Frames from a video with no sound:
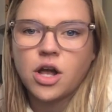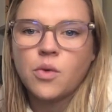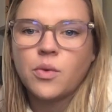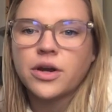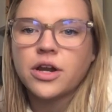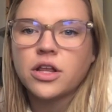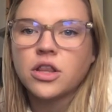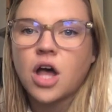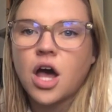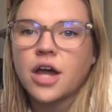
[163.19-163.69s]
When
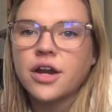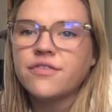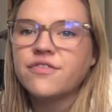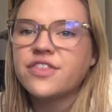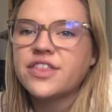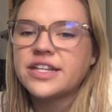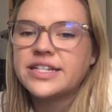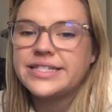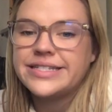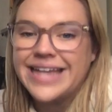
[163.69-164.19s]
a lot of
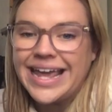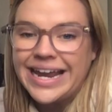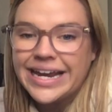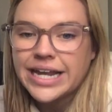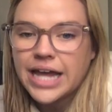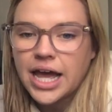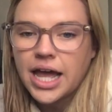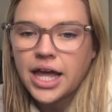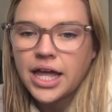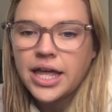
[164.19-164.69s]
the
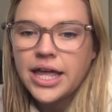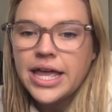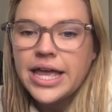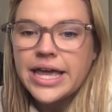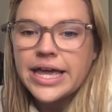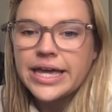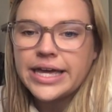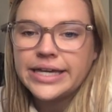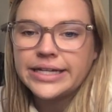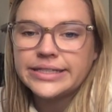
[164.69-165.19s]
data
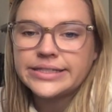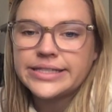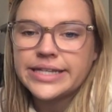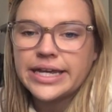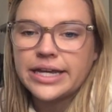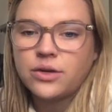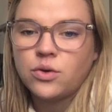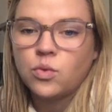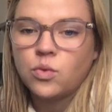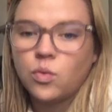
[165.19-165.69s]
is
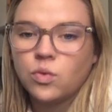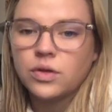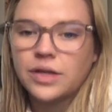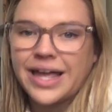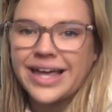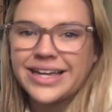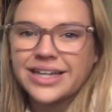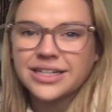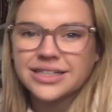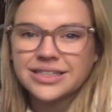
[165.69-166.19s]
in
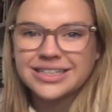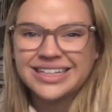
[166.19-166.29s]
like